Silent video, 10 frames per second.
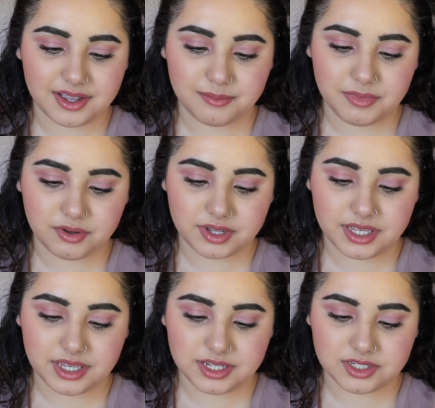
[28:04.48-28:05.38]

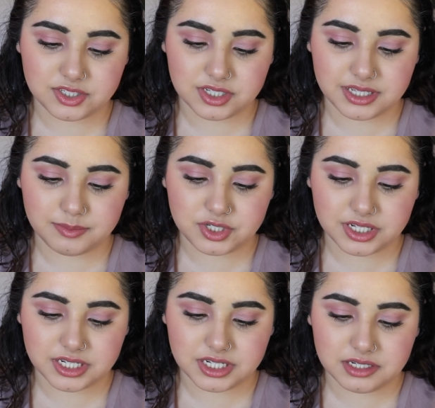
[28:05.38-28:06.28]
milky lip
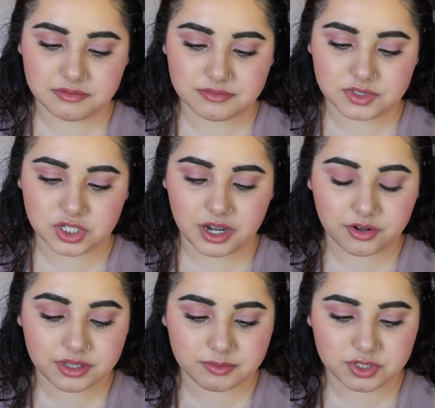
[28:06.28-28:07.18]
jelly, shine
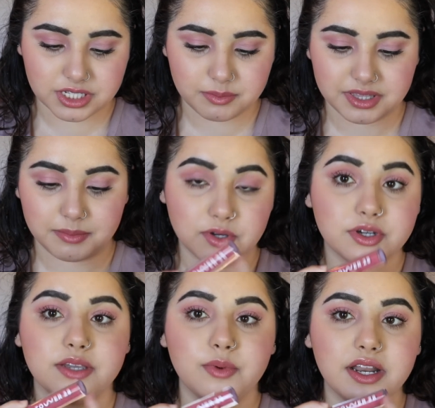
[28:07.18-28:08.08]
on lip jelly, but the
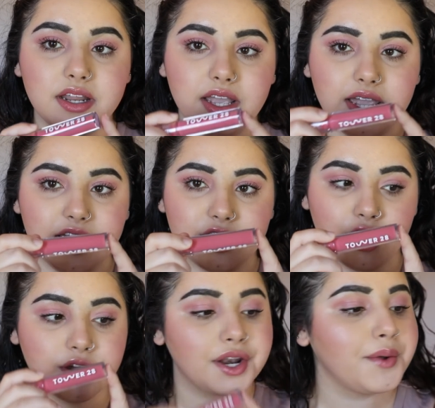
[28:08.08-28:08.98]
milky one in
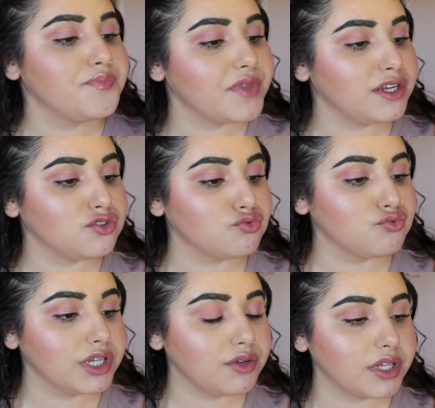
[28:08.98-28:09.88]
coconut, and it's
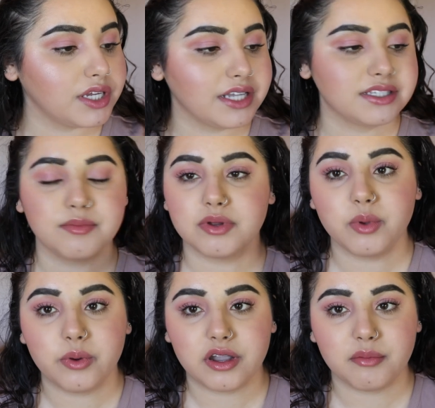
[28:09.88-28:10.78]
really really nice. And I'm gonna be
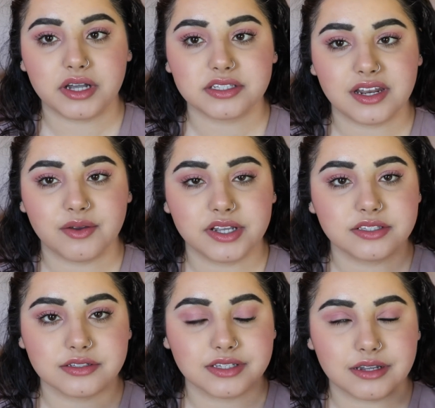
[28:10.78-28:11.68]
wearing a mask anyway,
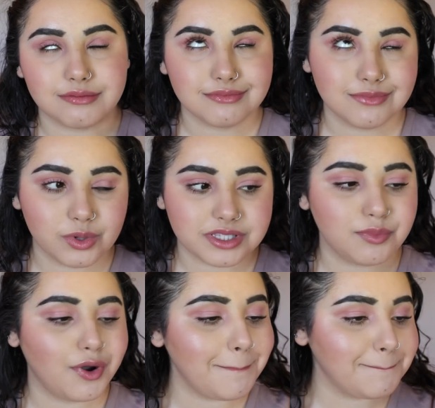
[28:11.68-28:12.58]
so it's like, what's the
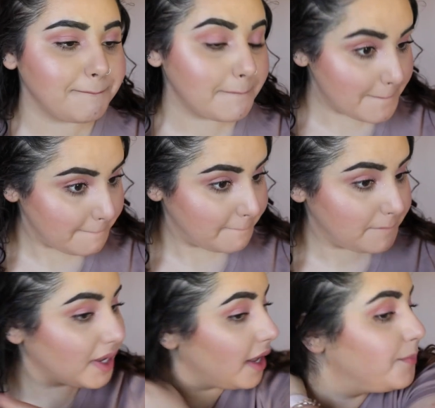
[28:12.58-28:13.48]
point?
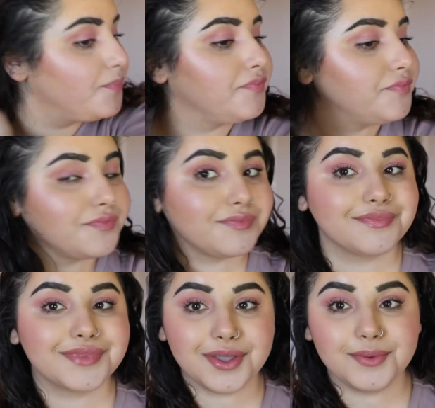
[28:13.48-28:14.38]
But yeah,
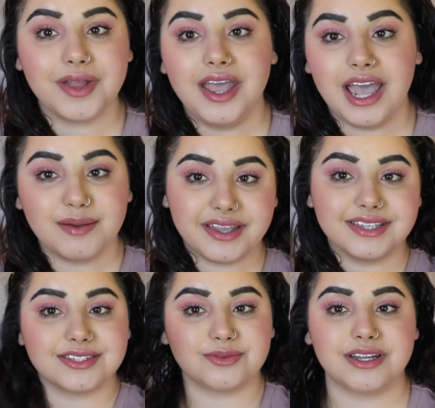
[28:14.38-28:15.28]
cute. And my
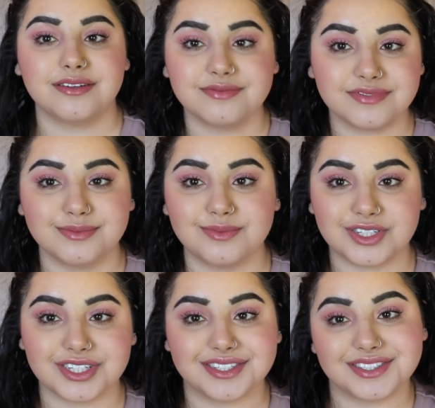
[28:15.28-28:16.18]
hair's still wet from
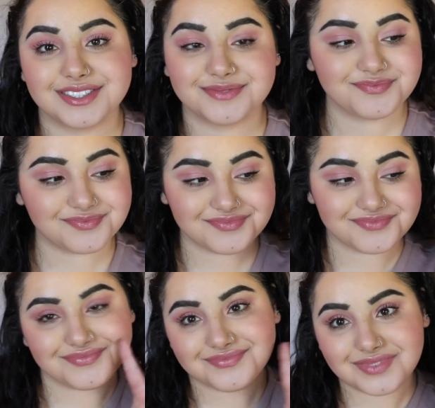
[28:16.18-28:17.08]
washing it, so
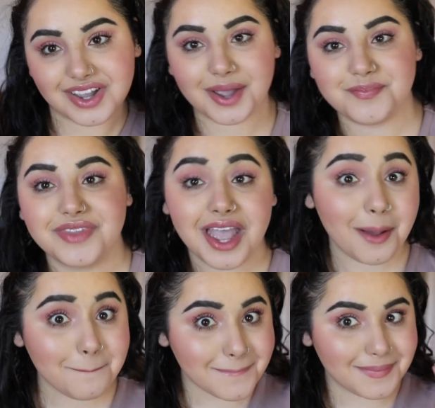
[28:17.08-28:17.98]
okay,
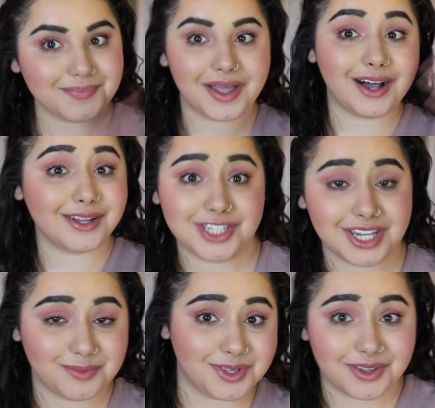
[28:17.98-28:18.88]
I'll
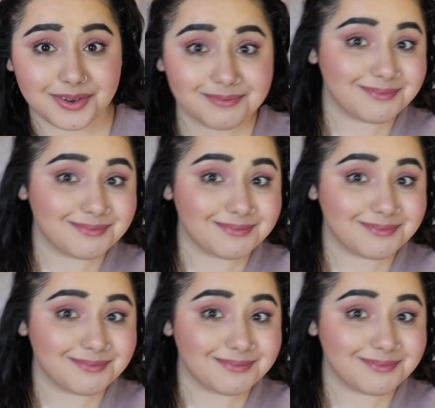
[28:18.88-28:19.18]
check in with you.